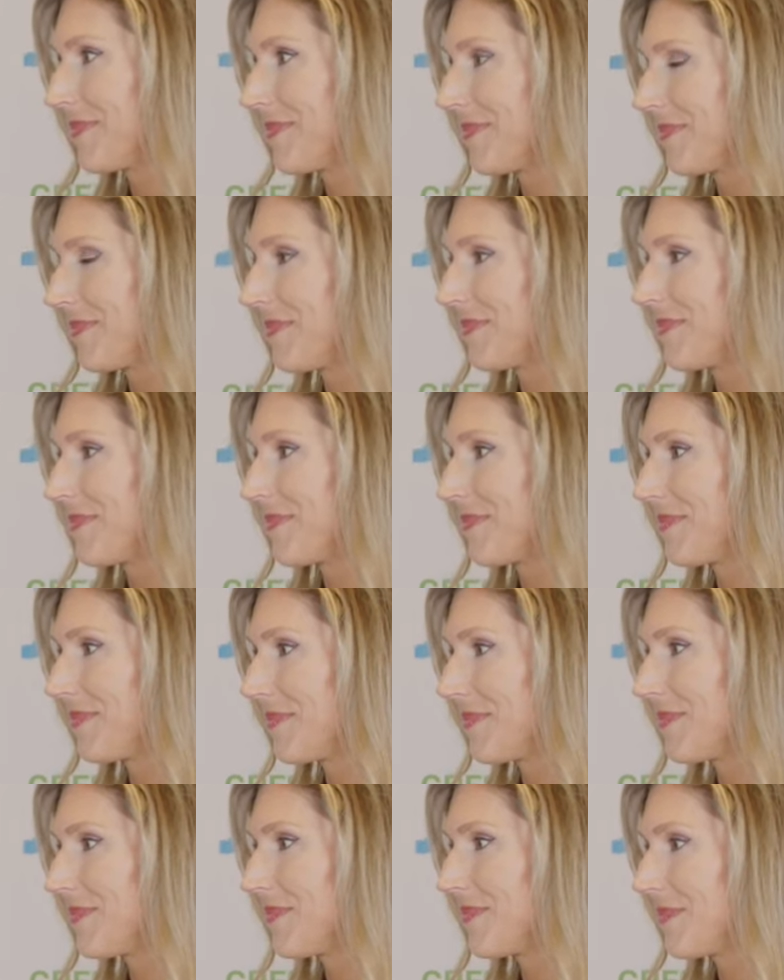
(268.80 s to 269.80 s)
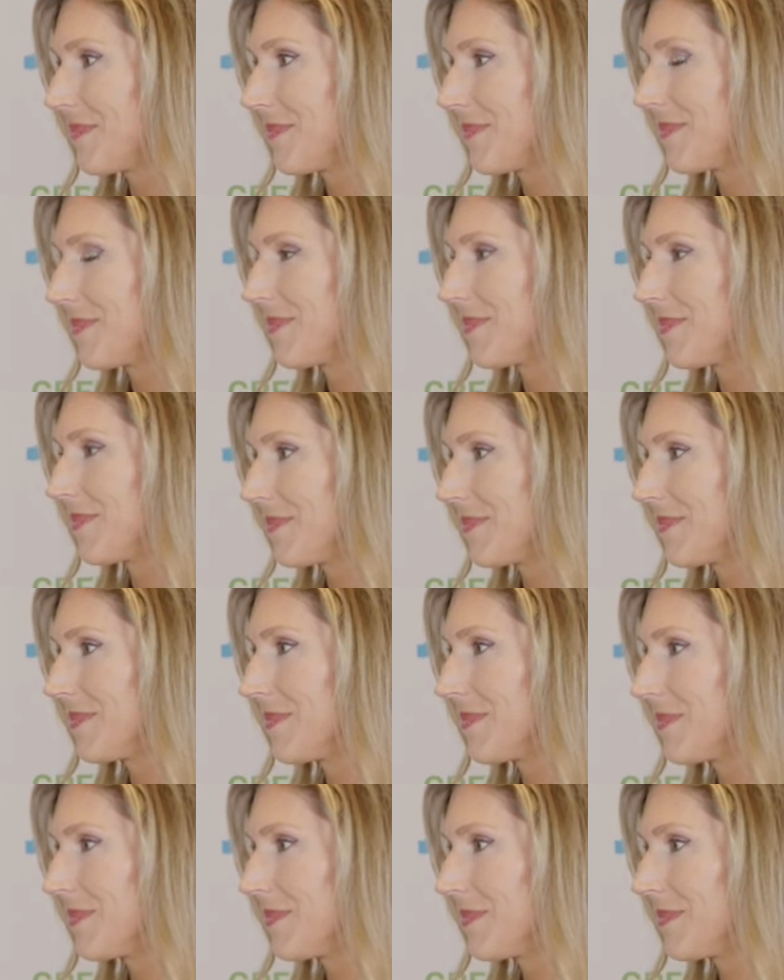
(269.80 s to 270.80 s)

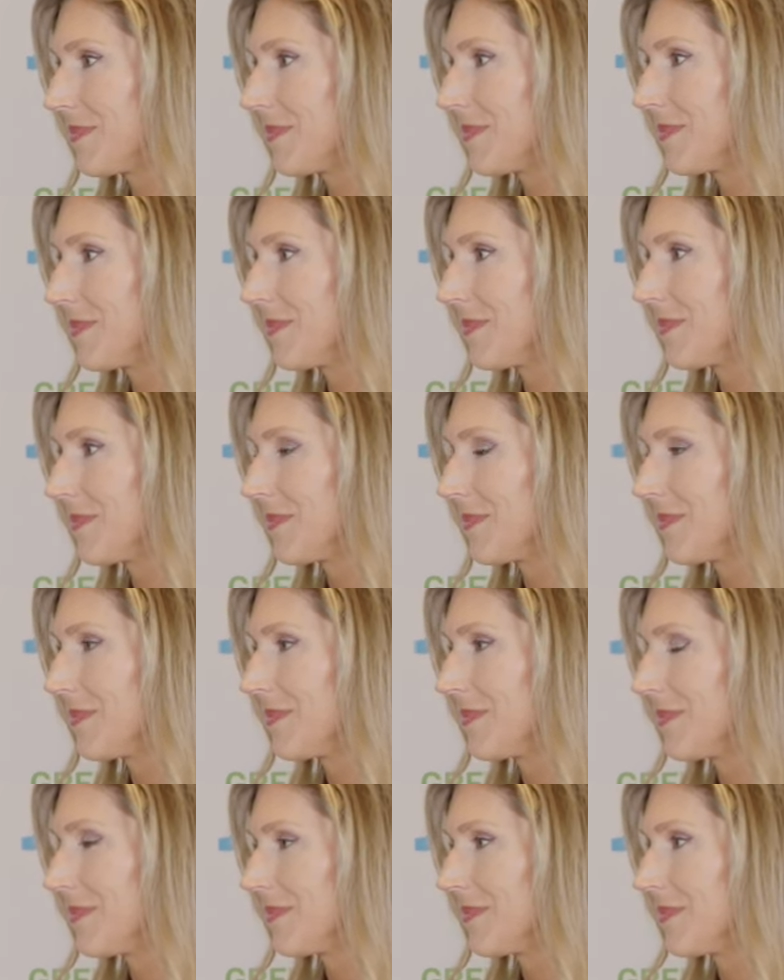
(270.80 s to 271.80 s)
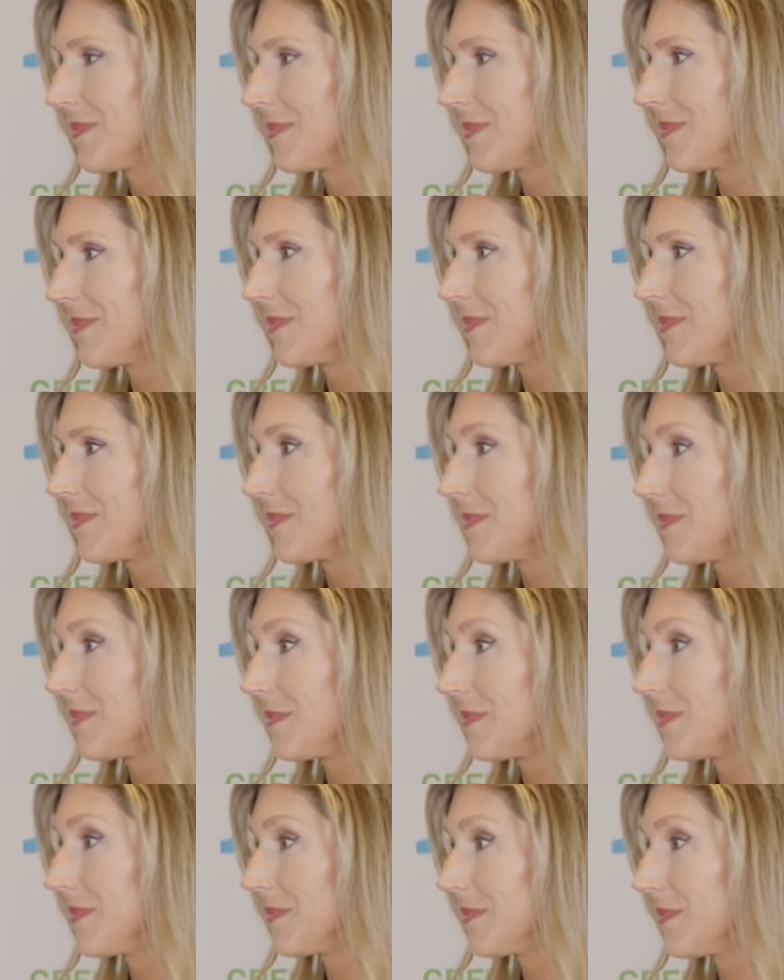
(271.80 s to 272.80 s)

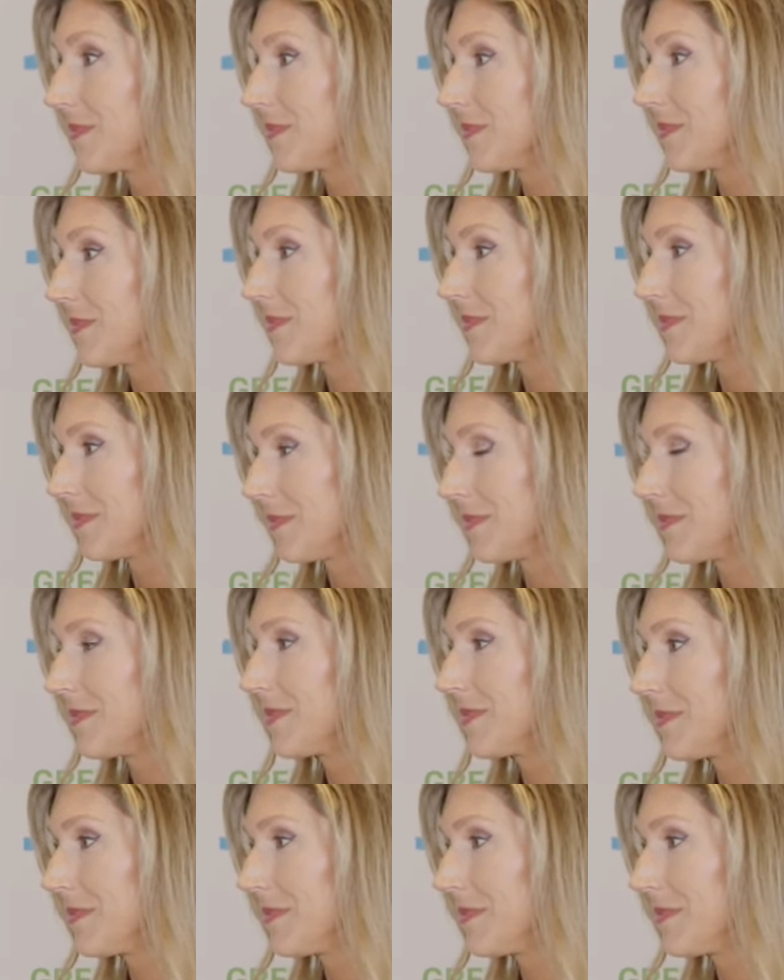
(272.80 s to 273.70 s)
No words are spoken by the person on screen.